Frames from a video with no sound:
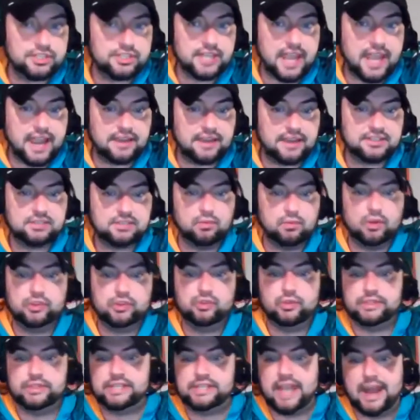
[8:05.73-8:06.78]
sacks, which
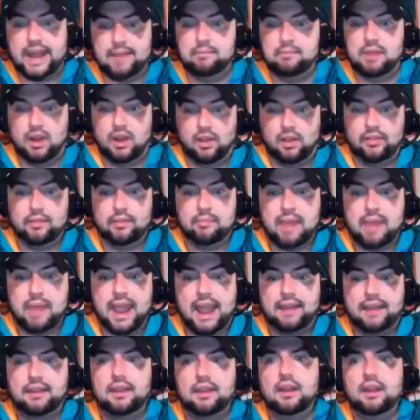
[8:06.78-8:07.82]
was kind of middle of the
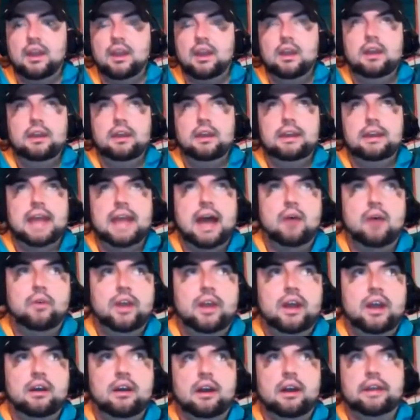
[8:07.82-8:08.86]
pack. Now,
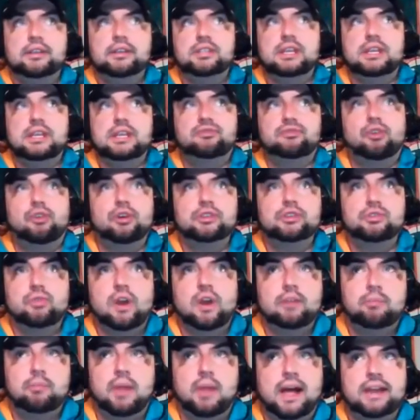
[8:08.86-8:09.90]
as far as
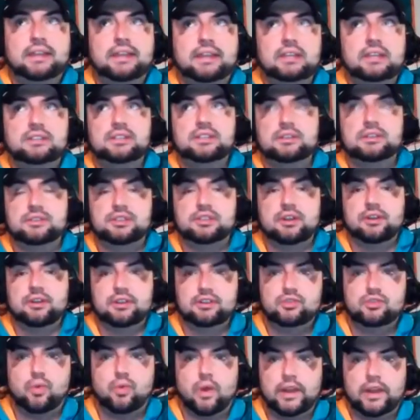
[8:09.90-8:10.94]
run blocking is concerned,
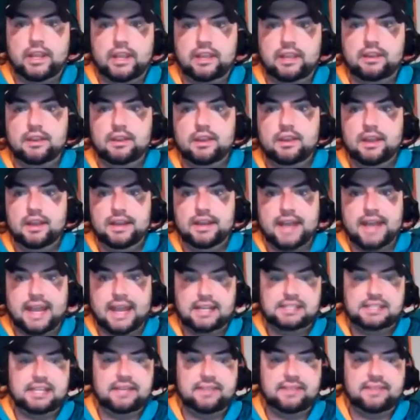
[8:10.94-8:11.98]
in
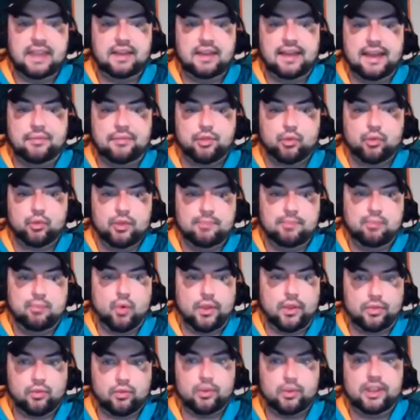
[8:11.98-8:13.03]
2019, they allowed
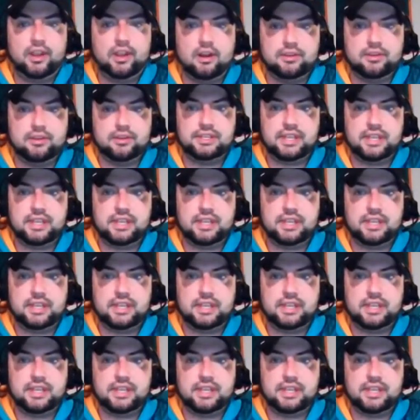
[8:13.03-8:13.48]
3.3 yards a